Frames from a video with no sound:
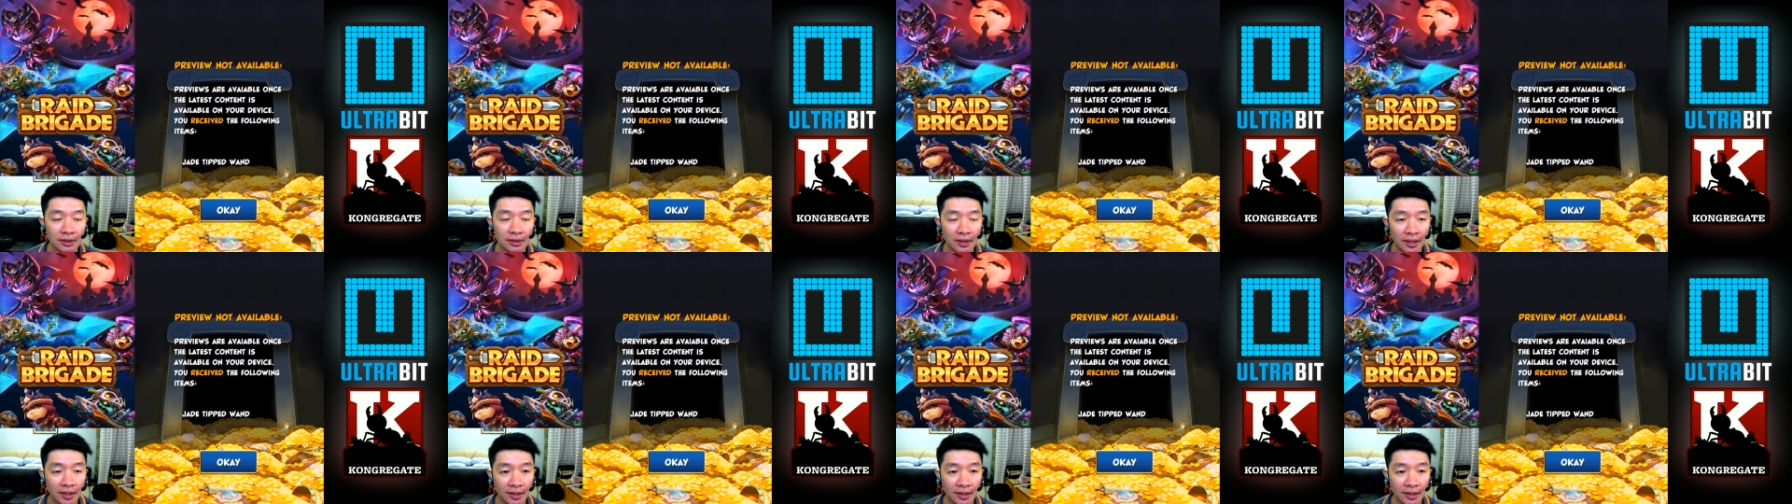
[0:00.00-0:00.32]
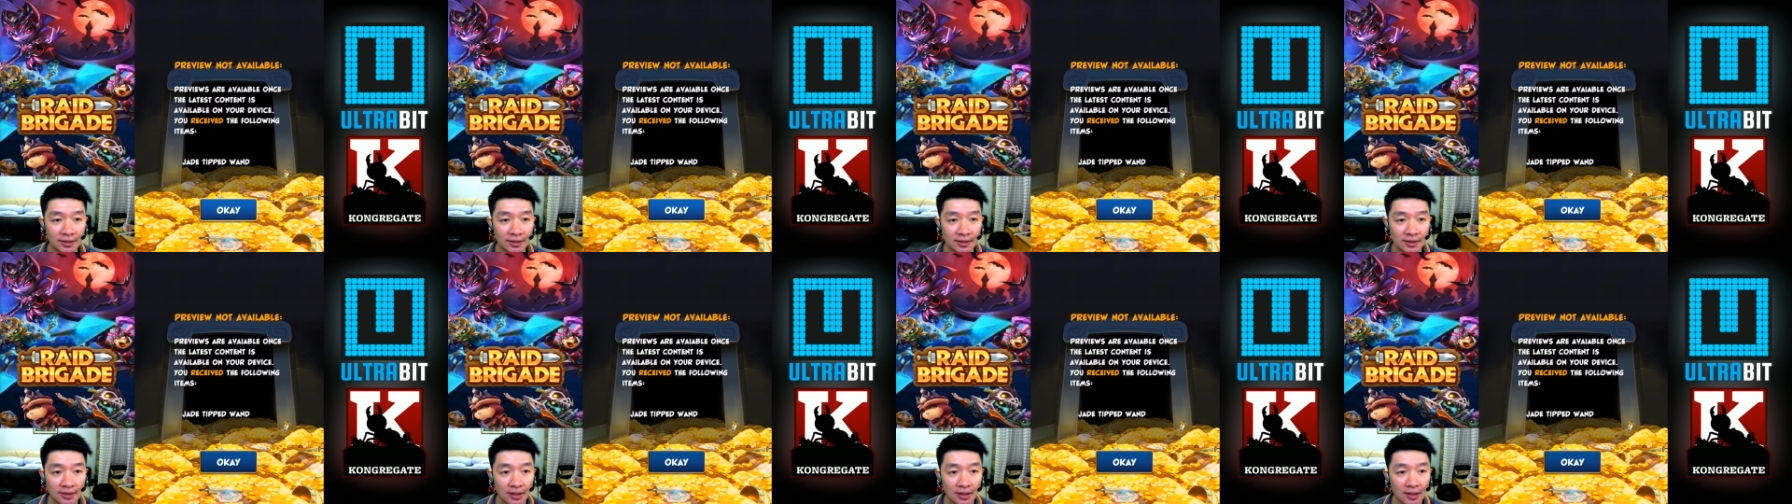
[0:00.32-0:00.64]

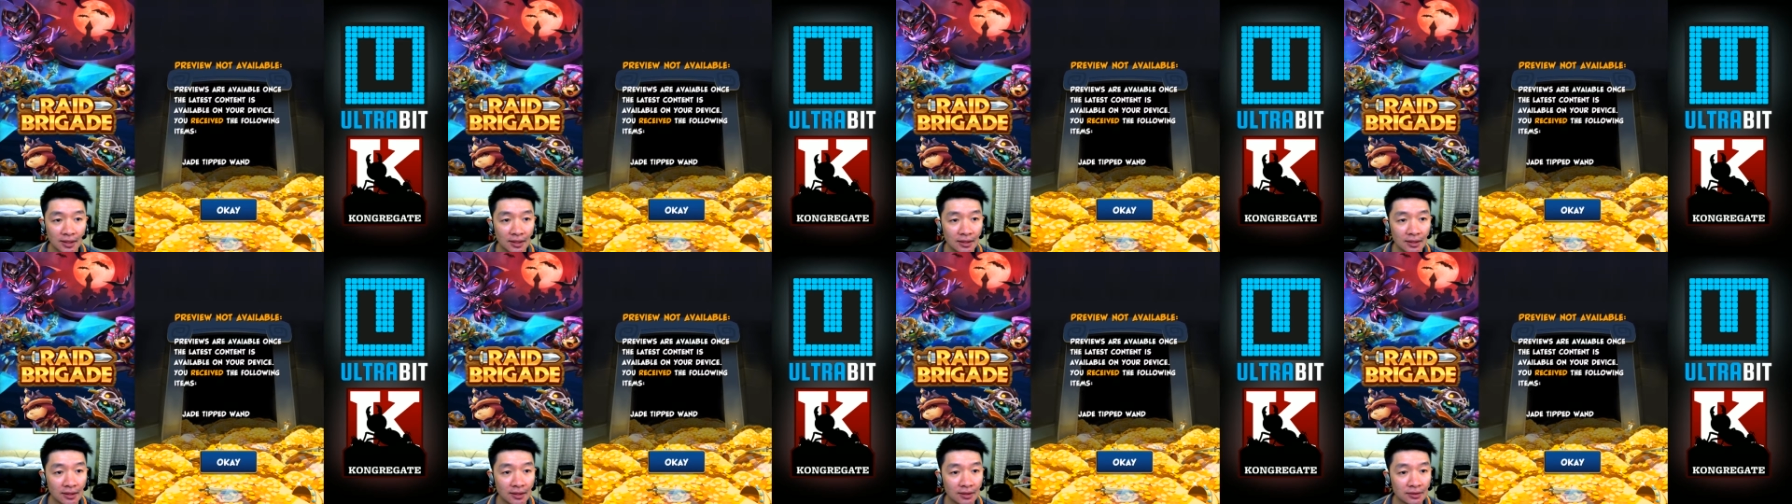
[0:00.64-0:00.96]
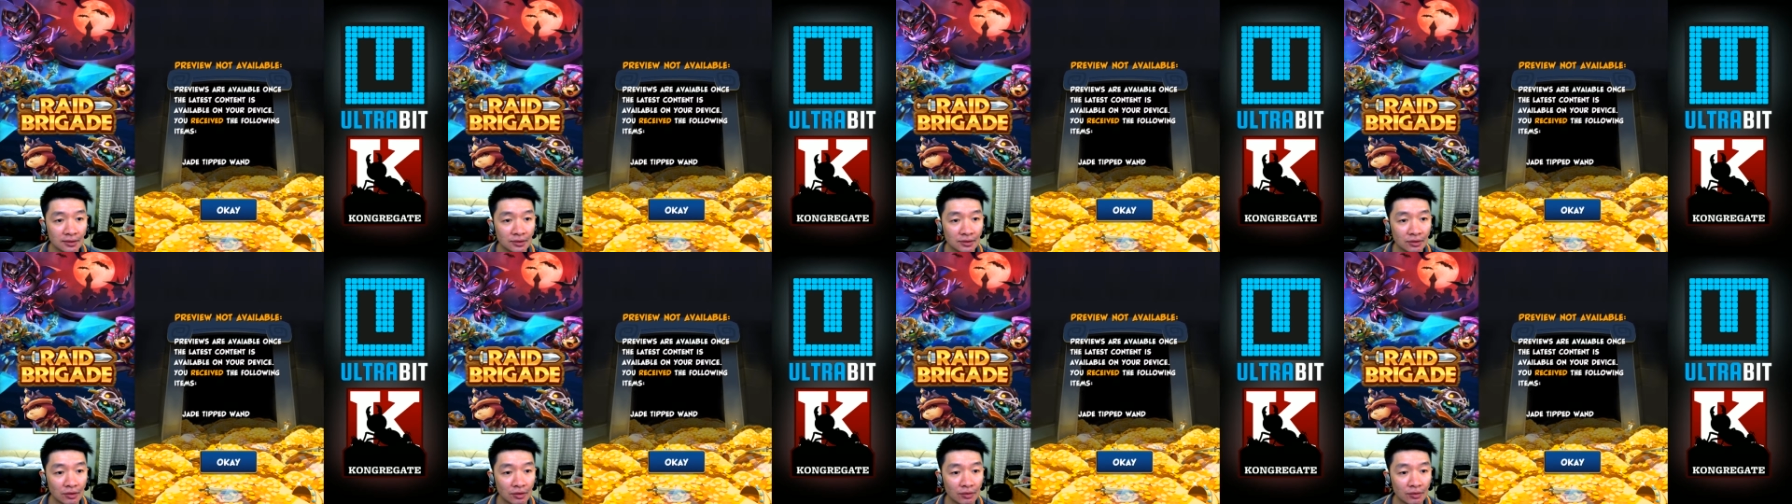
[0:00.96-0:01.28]
lets
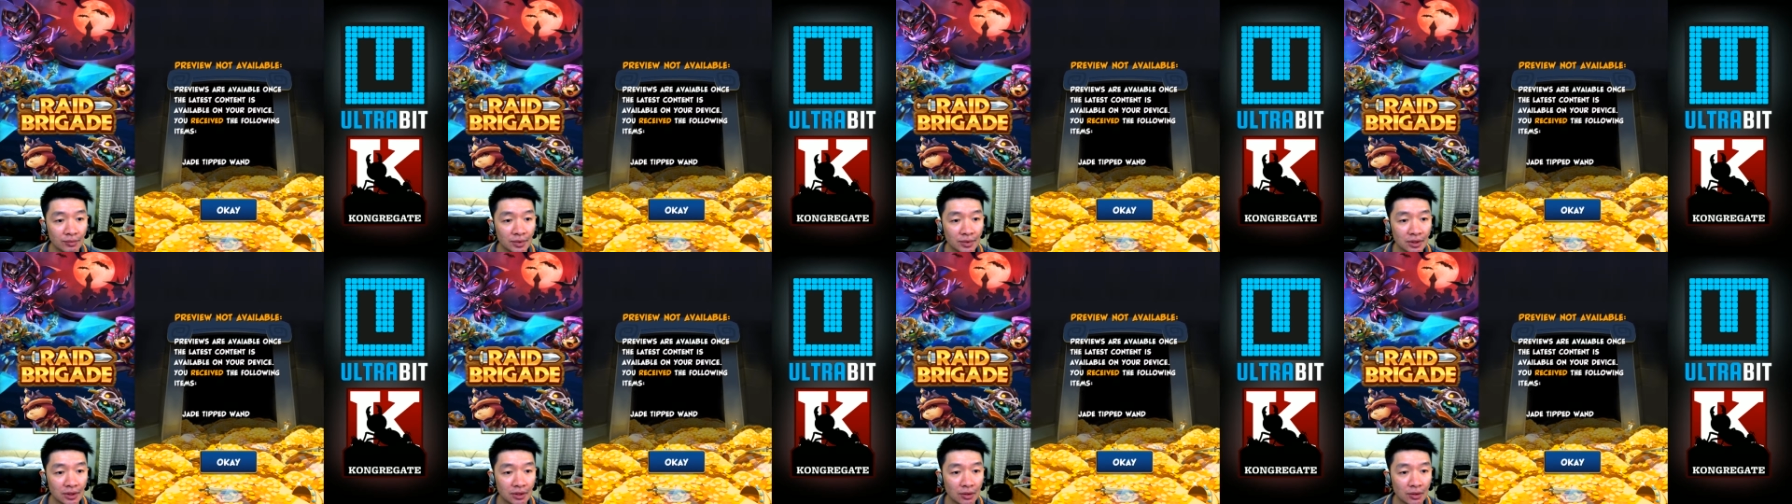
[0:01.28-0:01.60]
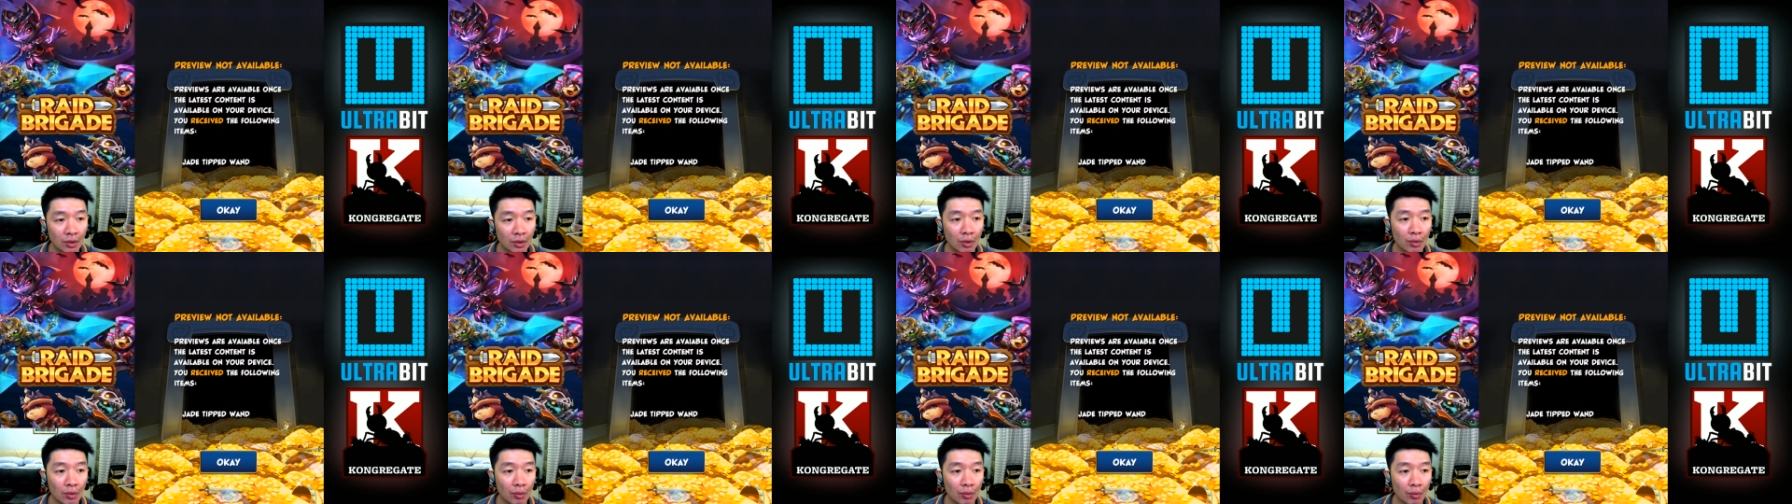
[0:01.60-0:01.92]
us open.
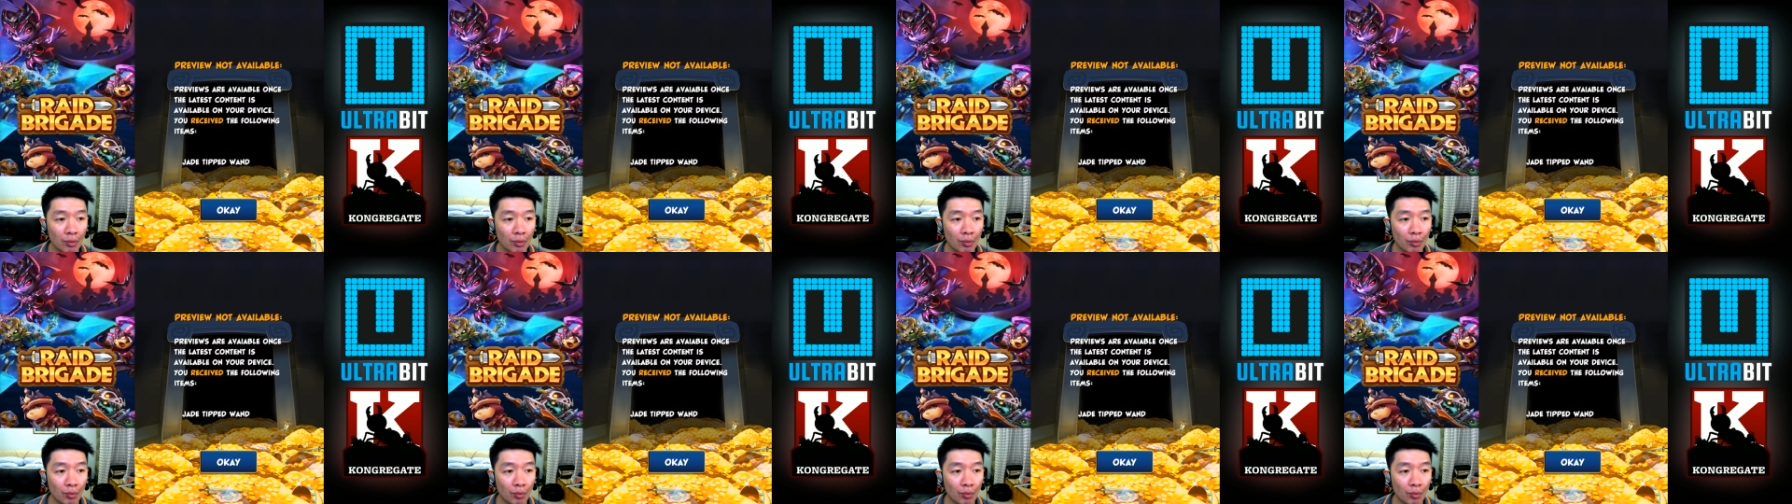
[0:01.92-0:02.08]
Oh.